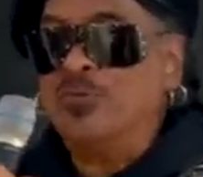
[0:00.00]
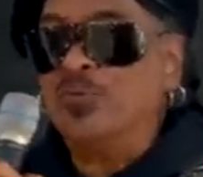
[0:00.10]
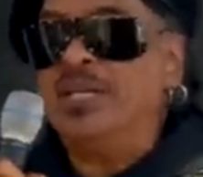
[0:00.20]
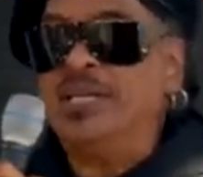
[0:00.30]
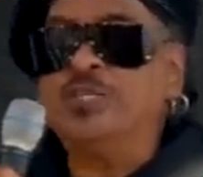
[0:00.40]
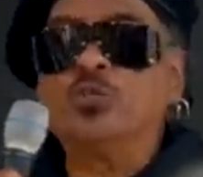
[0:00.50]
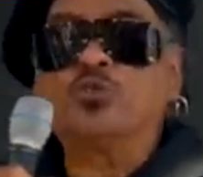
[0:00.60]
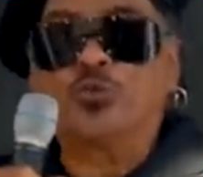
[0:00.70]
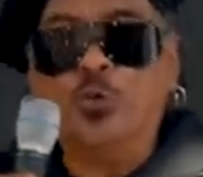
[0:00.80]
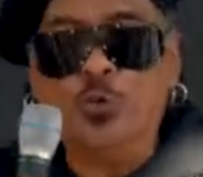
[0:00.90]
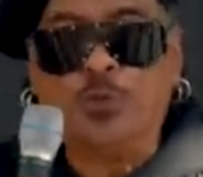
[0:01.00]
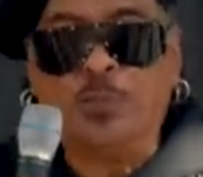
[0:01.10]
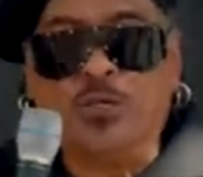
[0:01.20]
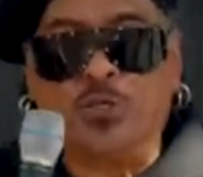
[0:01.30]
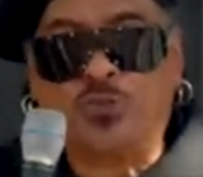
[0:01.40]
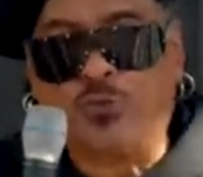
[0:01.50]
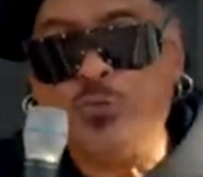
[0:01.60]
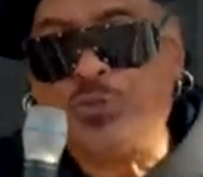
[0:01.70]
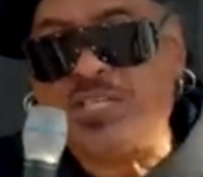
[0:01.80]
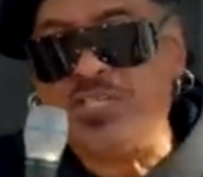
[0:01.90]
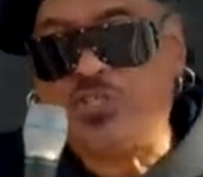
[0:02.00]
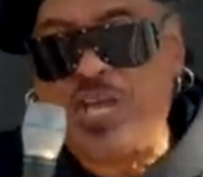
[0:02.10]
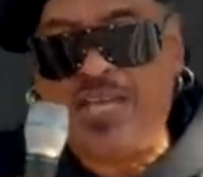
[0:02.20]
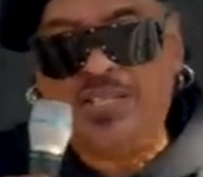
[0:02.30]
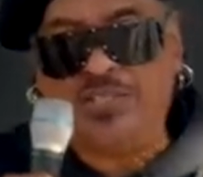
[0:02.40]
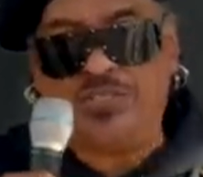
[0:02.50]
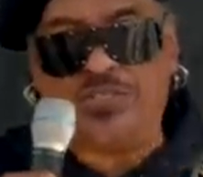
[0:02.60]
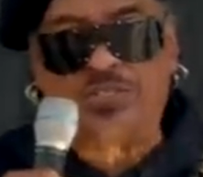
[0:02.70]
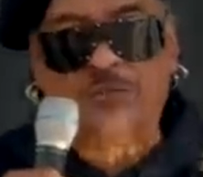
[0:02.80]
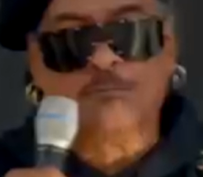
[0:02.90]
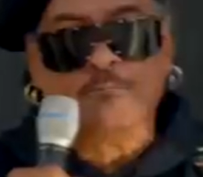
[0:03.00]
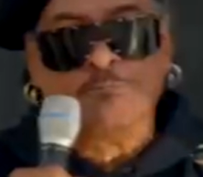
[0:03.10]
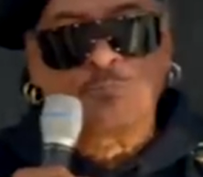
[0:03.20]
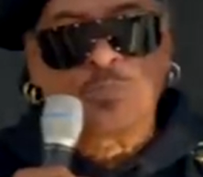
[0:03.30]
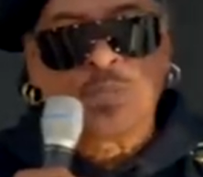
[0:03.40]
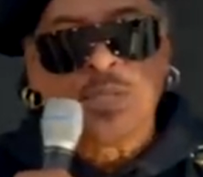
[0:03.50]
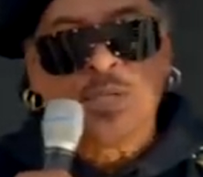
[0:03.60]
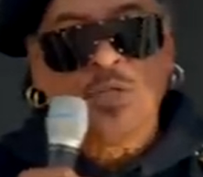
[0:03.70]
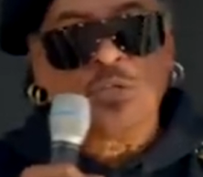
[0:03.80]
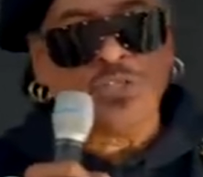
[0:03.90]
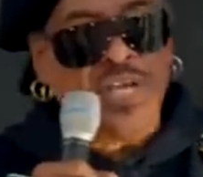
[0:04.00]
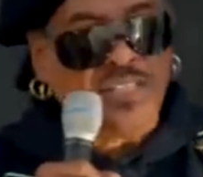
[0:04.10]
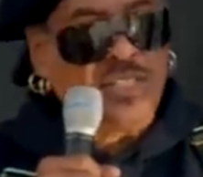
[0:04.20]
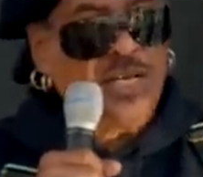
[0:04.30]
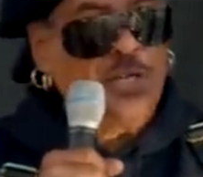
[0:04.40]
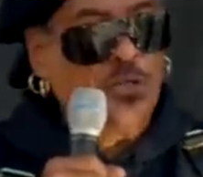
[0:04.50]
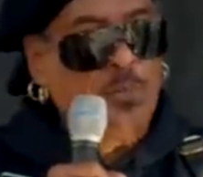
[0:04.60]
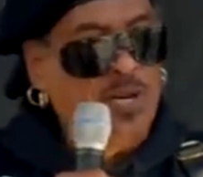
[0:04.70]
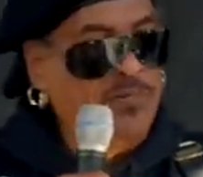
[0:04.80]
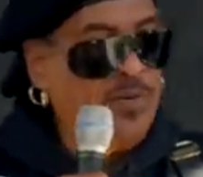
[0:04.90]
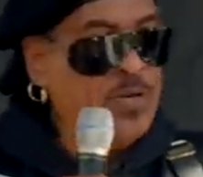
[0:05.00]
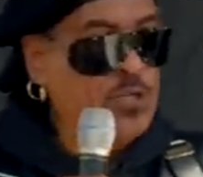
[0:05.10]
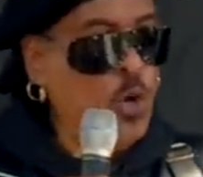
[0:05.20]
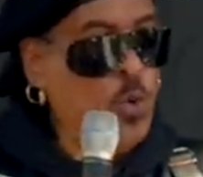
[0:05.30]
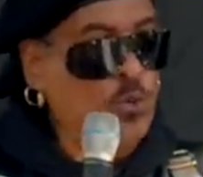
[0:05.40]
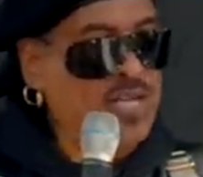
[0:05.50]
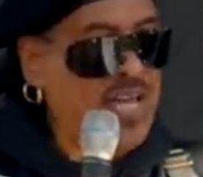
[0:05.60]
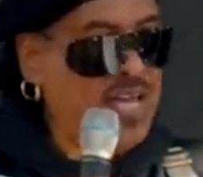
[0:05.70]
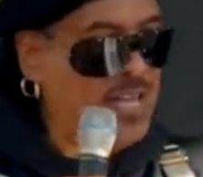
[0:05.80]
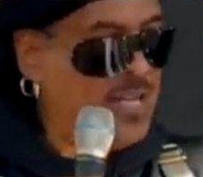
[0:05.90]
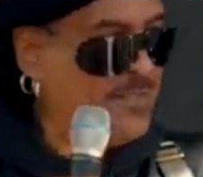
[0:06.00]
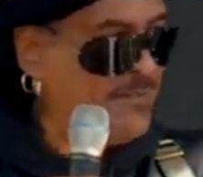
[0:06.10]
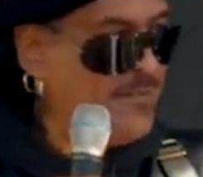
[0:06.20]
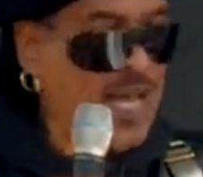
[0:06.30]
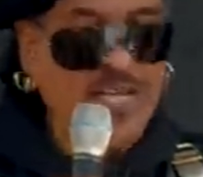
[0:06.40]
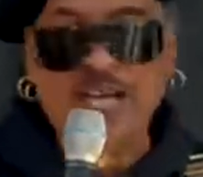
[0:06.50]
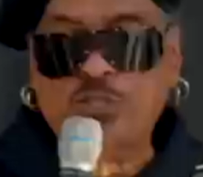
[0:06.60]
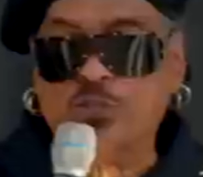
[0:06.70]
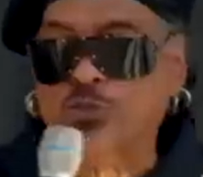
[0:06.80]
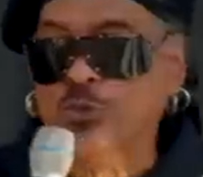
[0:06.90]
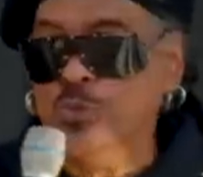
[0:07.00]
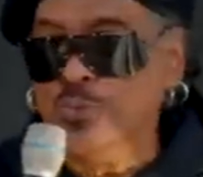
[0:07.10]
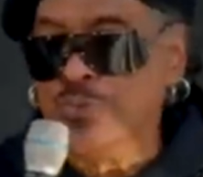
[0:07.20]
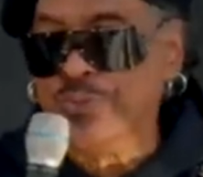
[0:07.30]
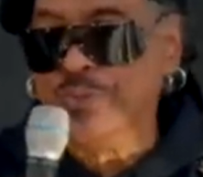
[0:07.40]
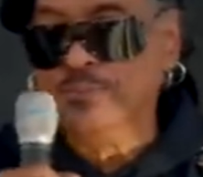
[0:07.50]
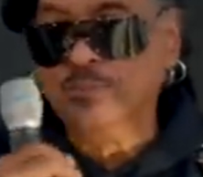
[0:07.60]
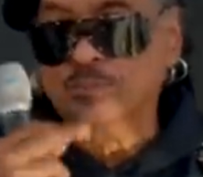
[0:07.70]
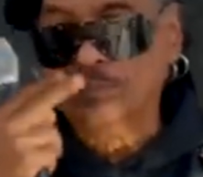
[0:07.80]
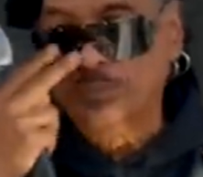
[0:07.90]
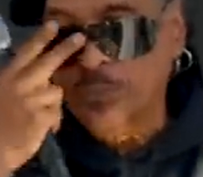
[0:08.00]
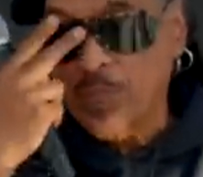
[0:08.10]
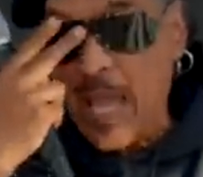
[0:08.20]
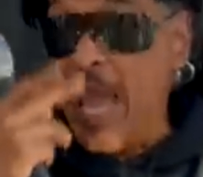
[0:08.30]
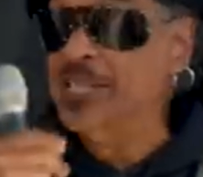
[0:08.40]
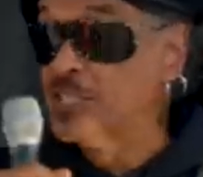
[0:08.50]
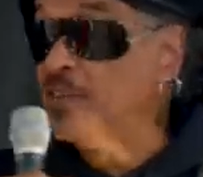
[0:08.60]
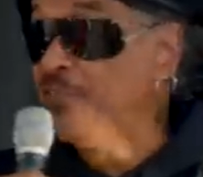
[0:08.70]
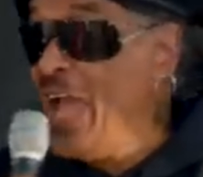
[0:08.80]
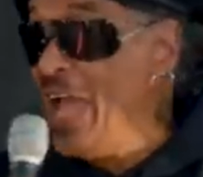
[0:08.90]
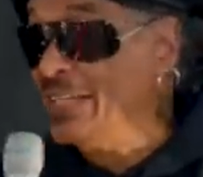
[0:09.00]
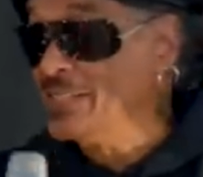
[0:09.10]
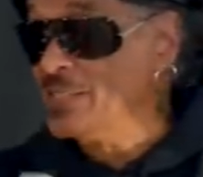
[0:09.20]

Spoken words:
really into truth because truth can change. Because yesterday could have been a very cold day, and that's the truth. And it's a fact.